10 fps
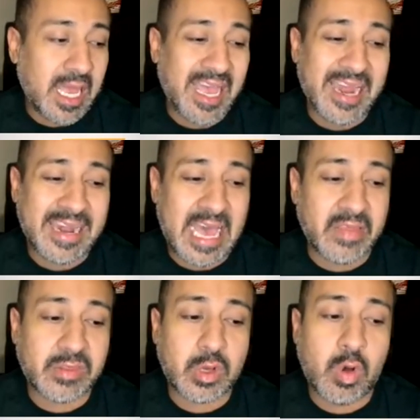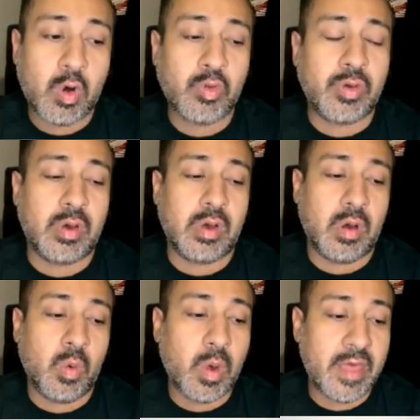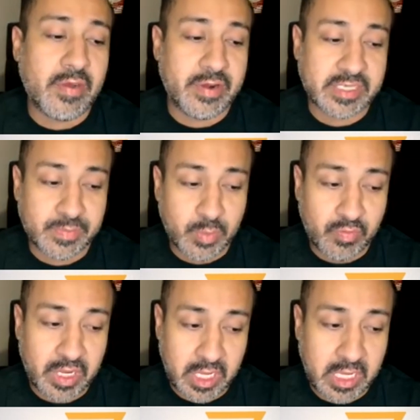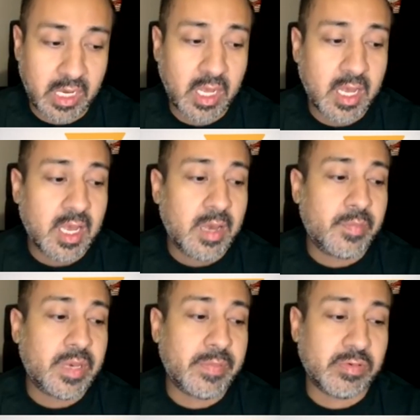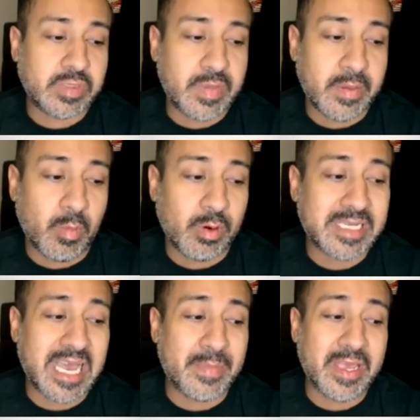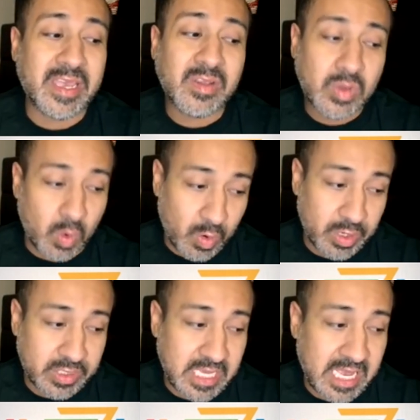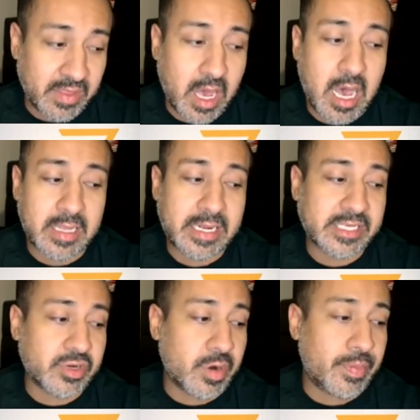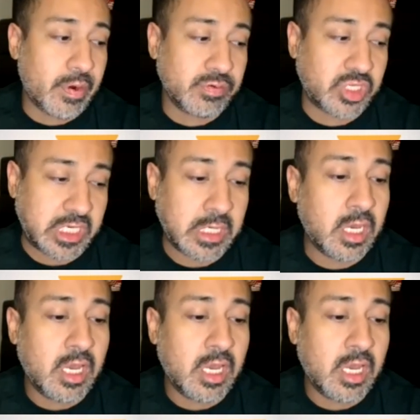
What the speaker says: And now that the cold weather is moving in, people spend more time indoors and the holidays are approaching.